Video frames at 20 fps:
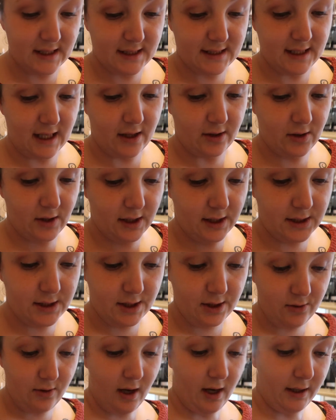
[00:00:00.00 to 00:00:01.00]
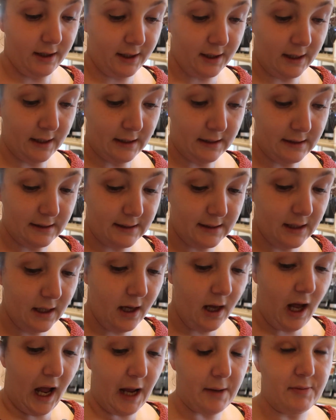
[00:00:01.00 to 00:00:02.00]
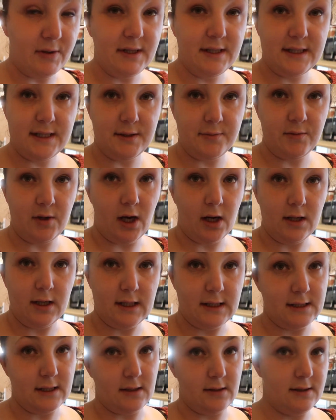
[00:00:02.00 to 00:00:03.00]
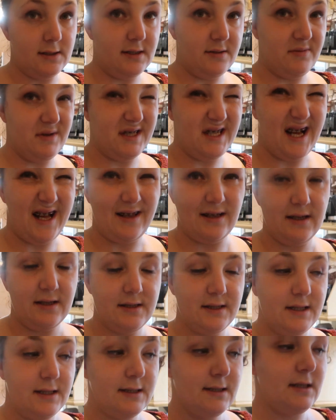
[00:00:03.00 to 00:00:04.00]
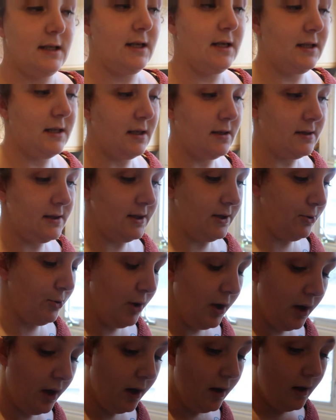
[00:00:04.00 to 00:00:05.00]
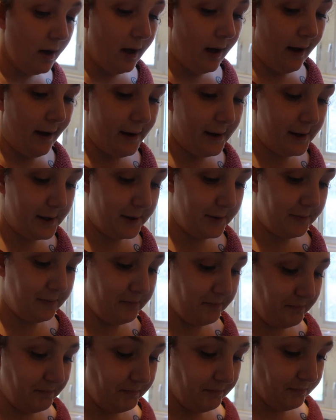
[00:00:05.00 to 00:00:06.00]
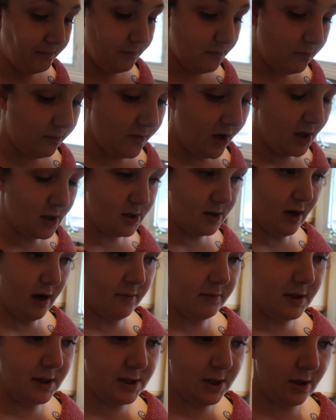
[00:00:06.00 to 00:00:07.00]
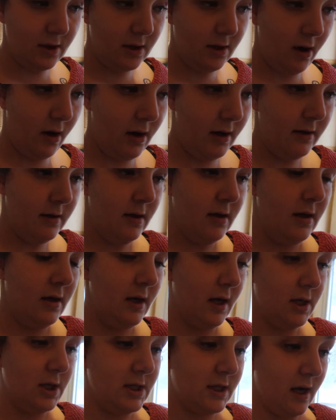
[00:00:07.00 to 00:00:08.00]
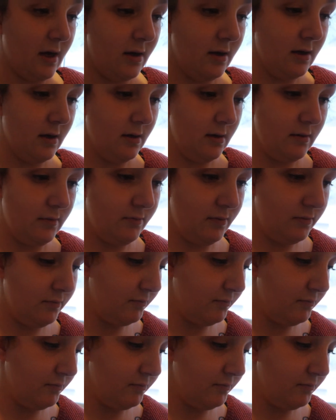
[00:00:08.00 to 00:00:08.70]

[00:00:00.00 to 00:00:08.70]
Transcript: of celery, two onions. I put some garlic salt and some Italian seasoning in there too. Um, so now I'm gonna turn it on. I just gotta